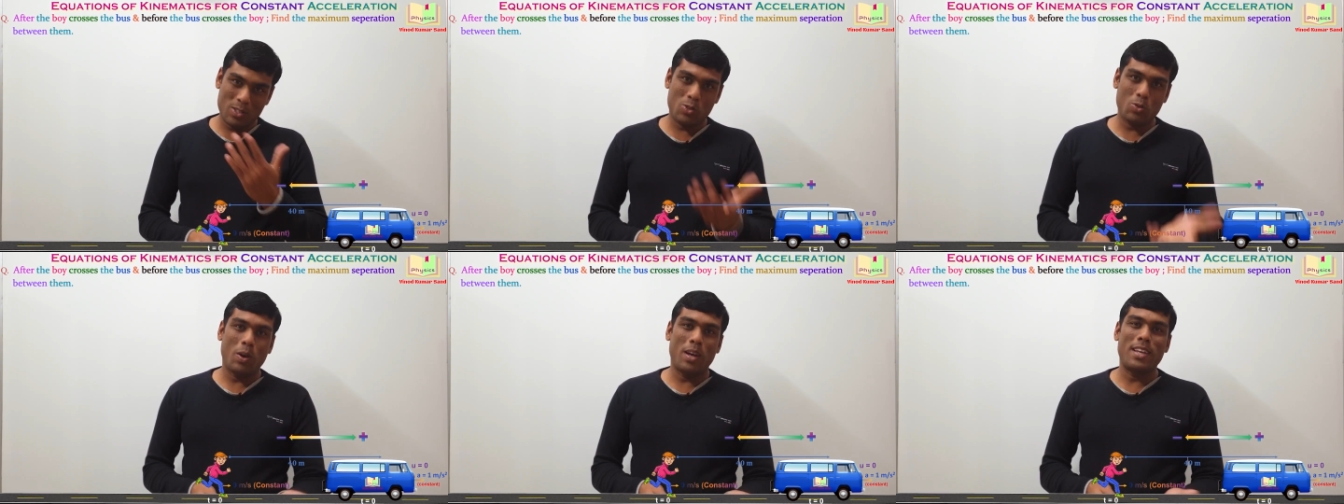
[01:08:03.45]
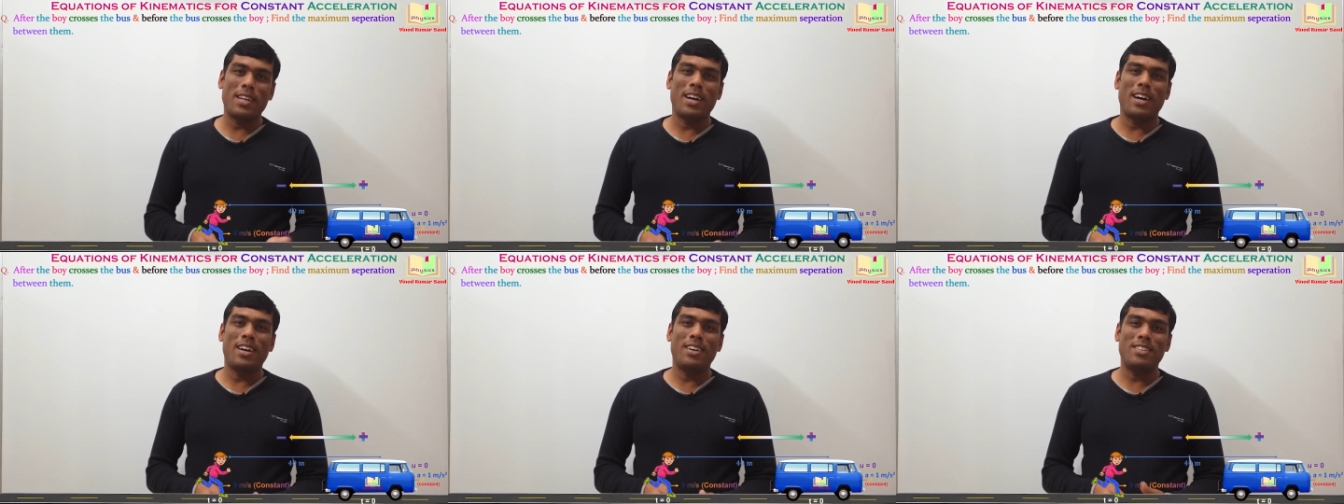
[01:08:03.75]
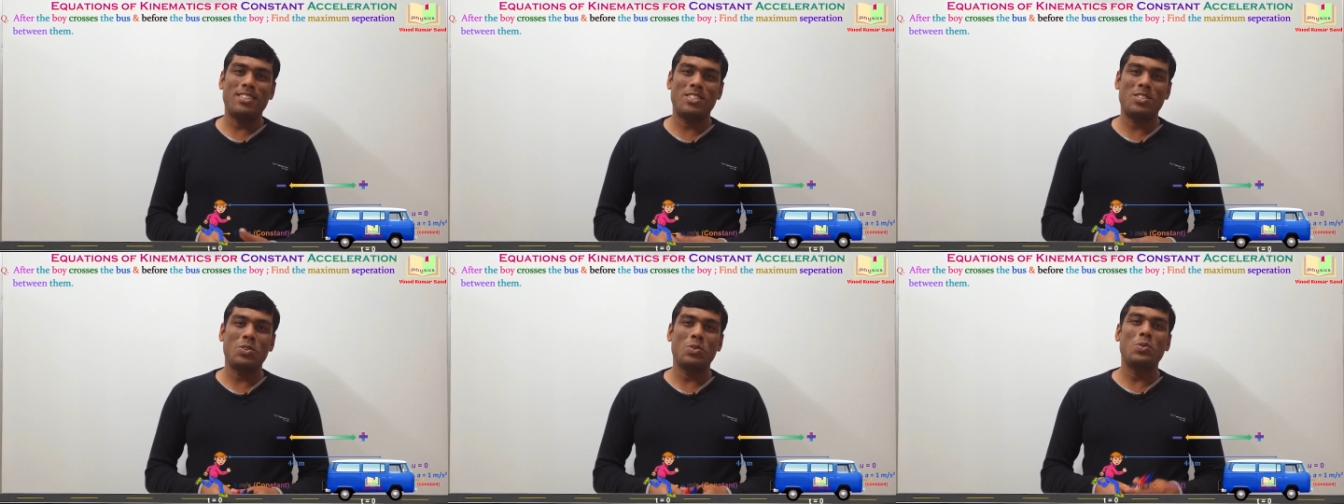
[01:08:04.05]
so I
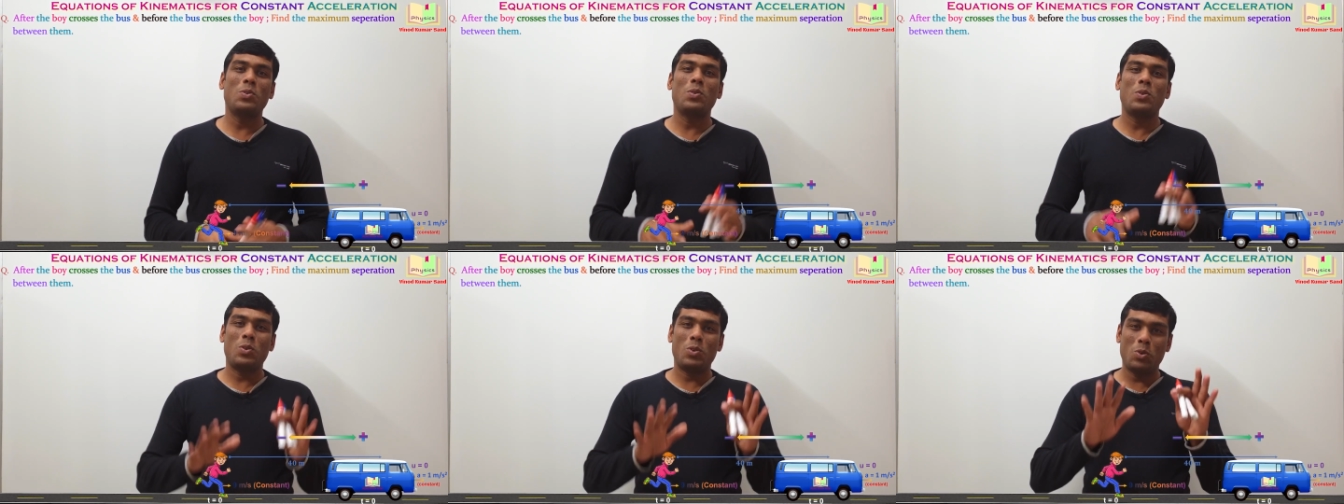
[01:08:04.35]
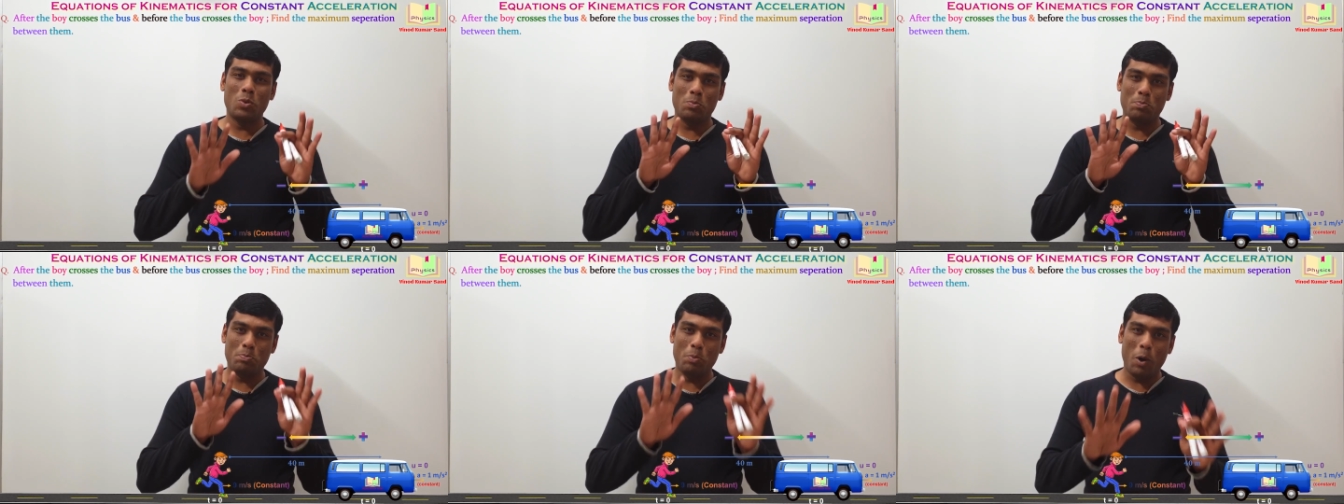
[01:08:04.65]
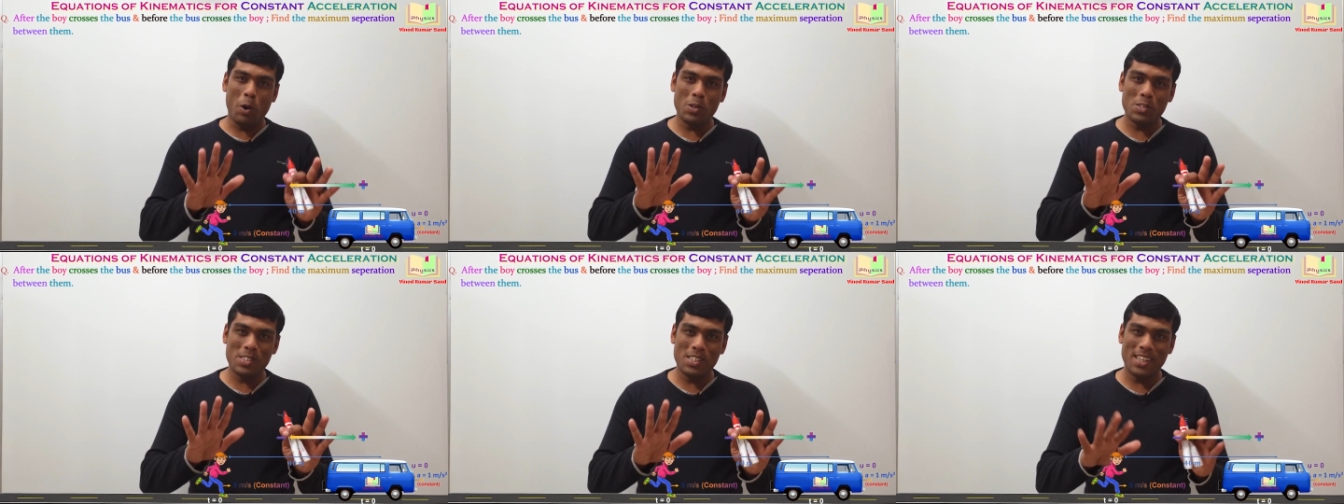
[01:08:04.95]
urge you to
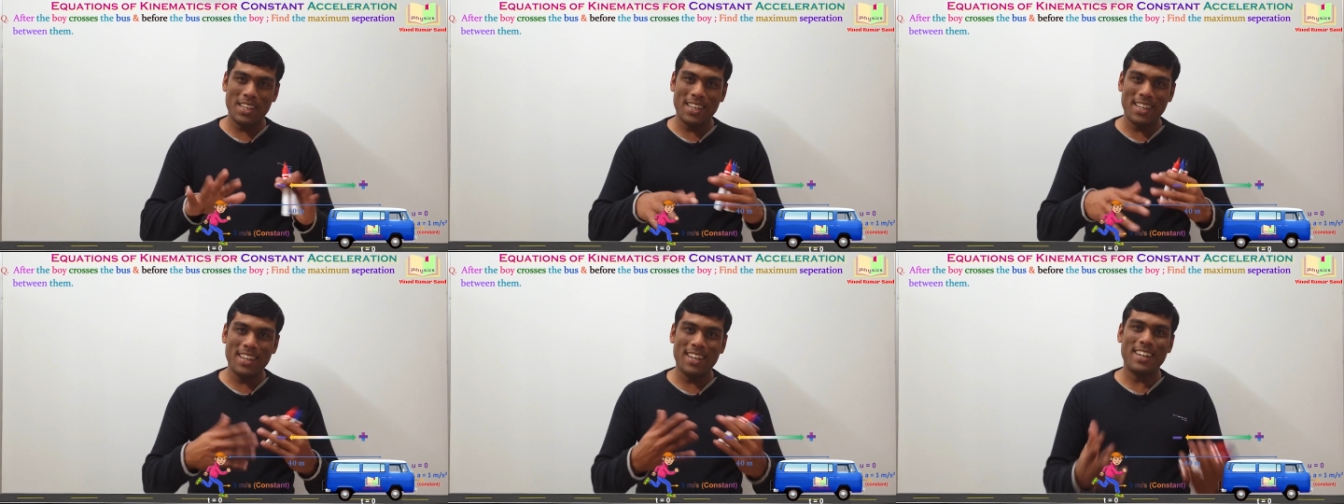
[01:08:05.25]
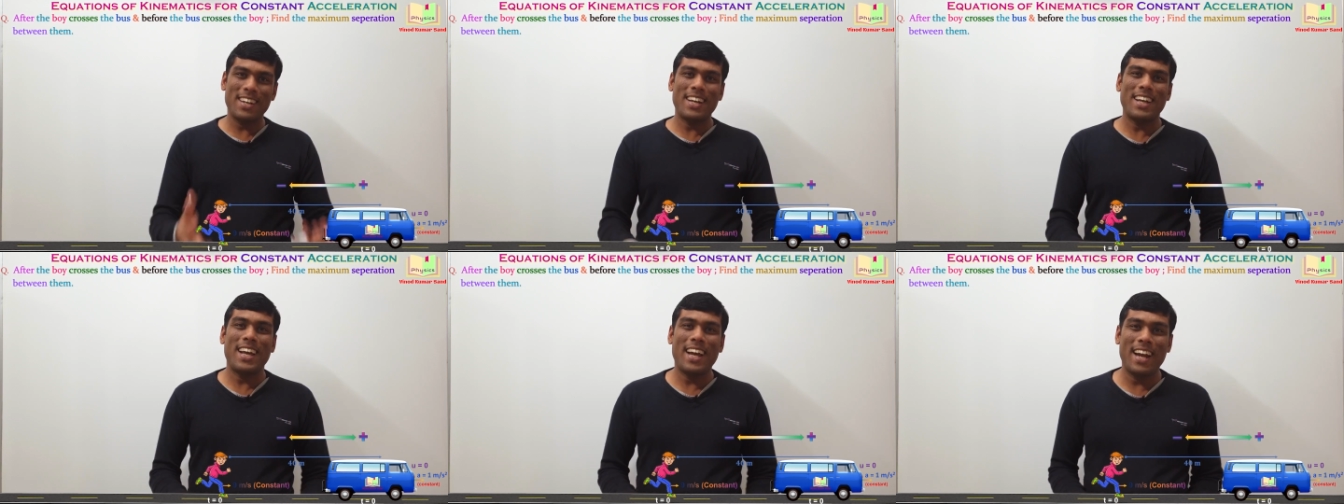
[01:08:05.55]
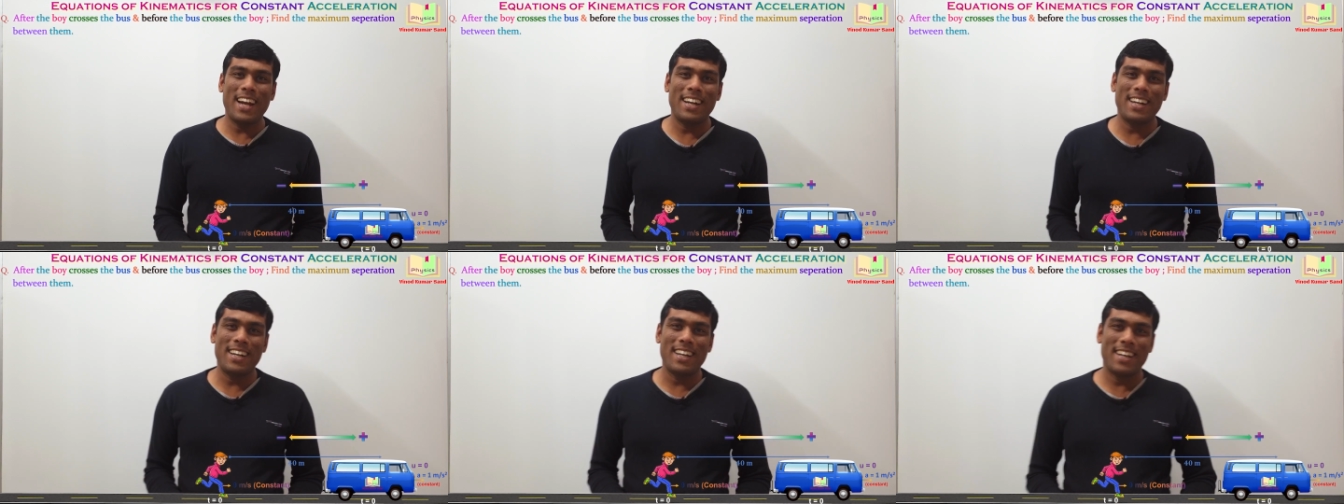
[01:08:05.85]
pause here
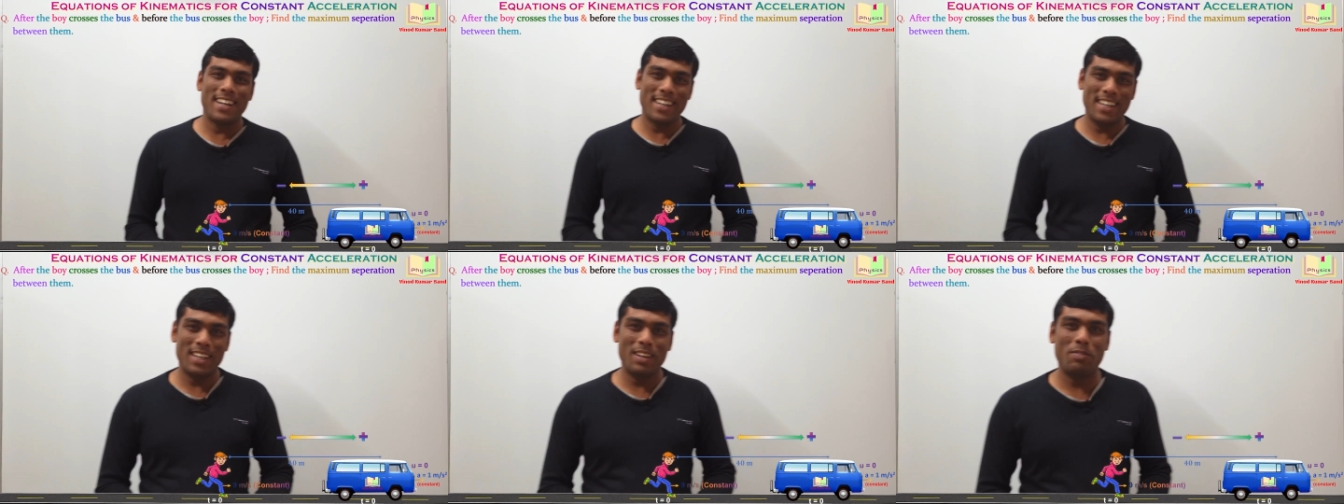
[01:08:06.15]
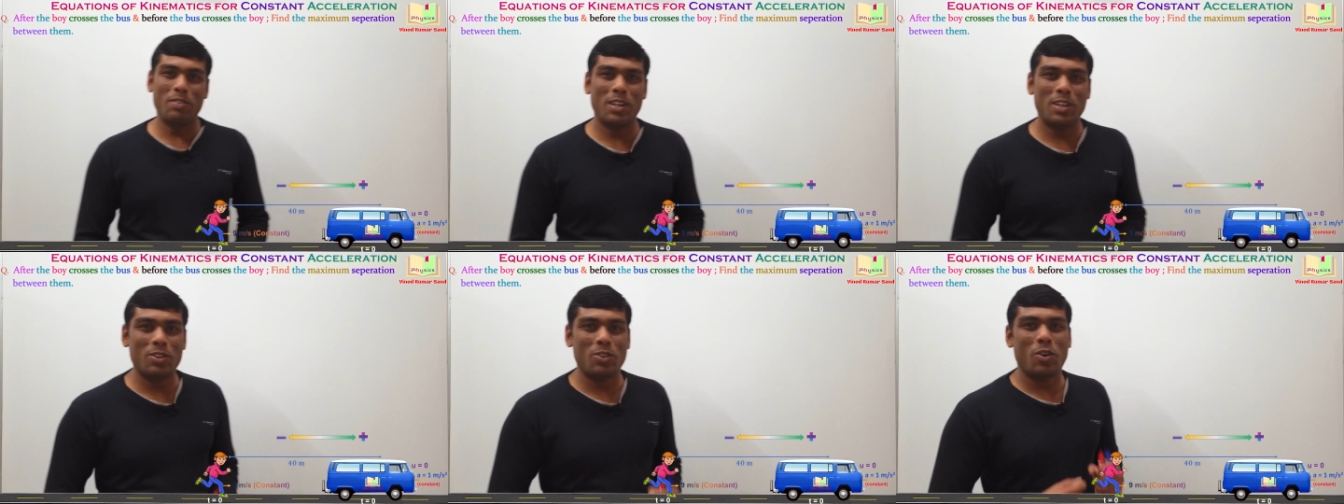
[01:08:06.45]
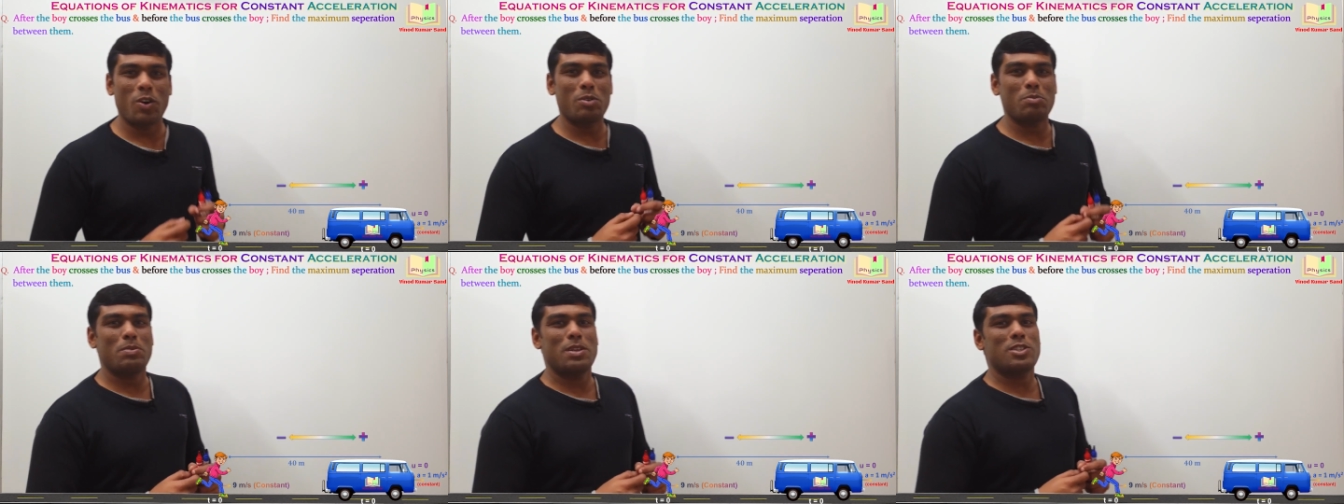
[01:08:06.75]
and give it
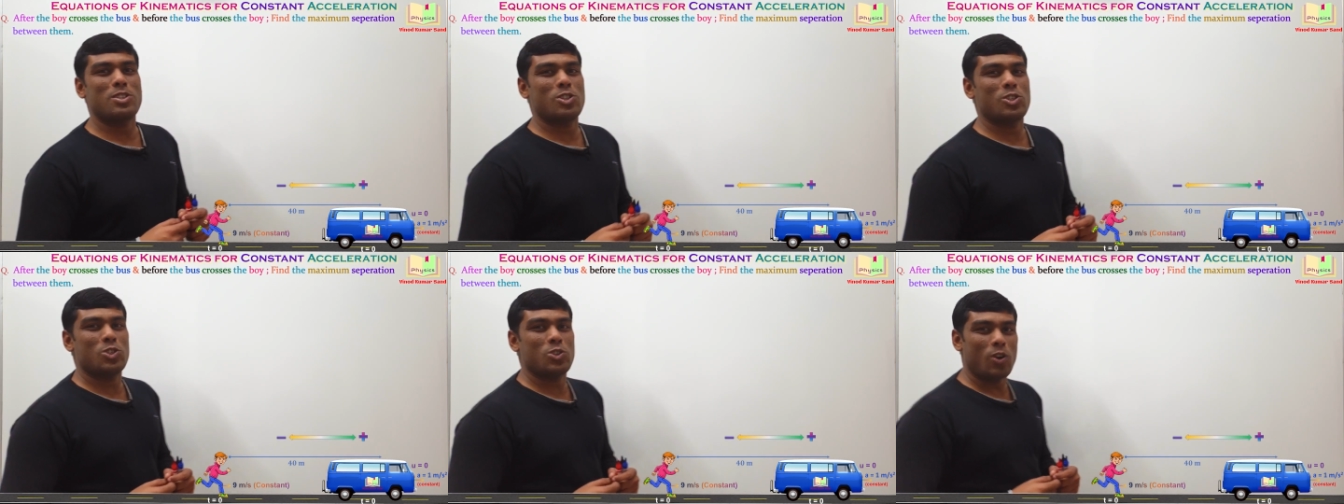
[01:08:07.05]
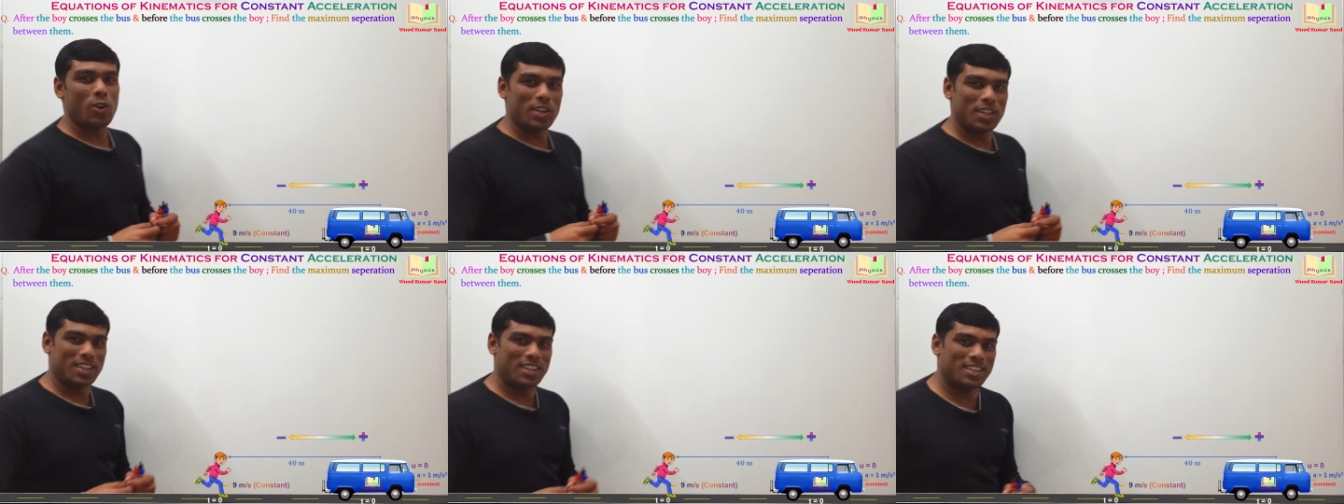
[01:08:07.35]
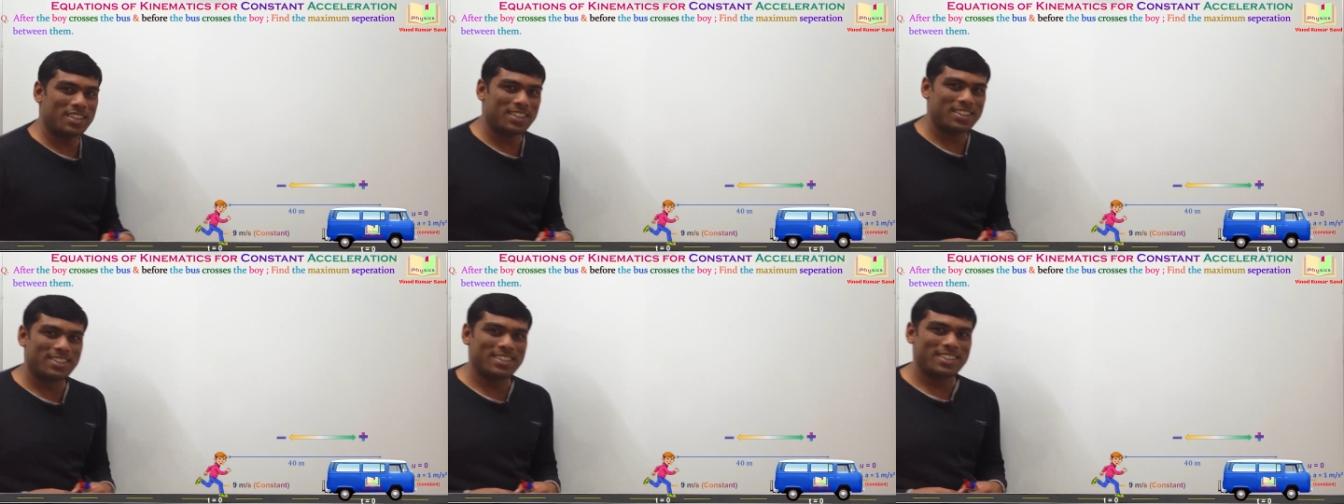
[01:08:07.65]
your best shot.